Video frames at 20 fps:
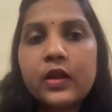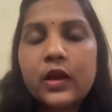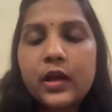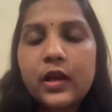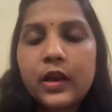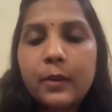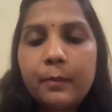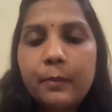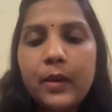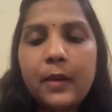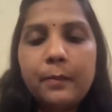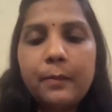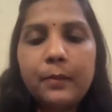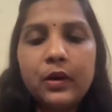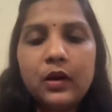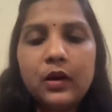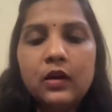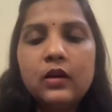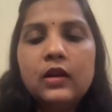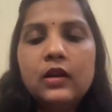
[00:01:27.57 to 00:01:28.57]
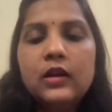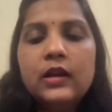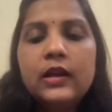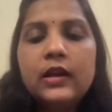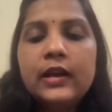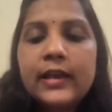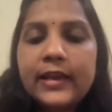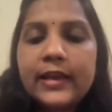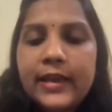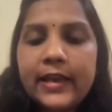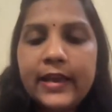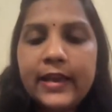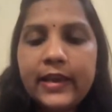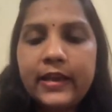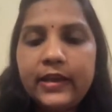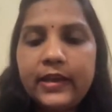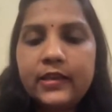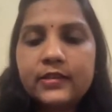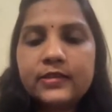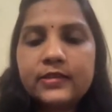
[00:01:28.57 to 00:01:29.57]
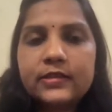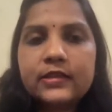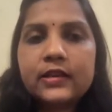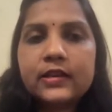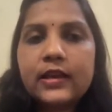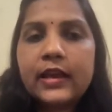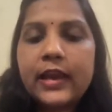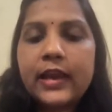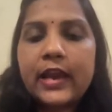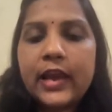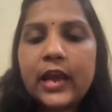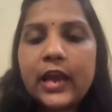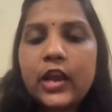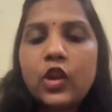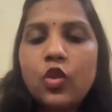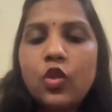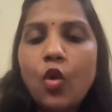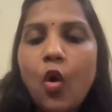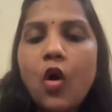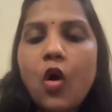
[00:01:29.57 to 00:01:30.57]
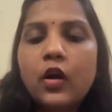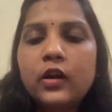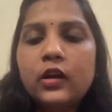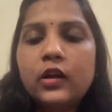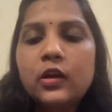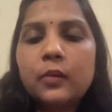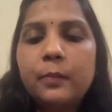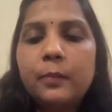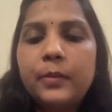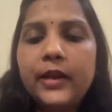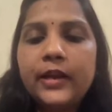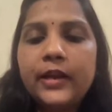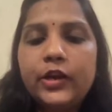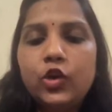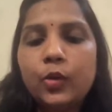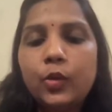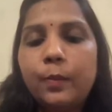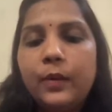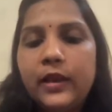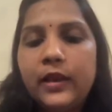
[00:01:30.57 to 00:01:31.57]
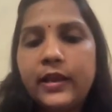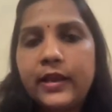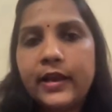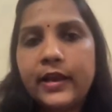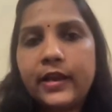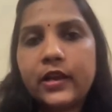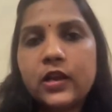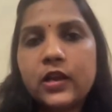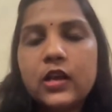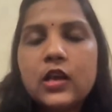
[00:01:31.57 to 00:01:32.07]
Remember, keys cannot be duplicated.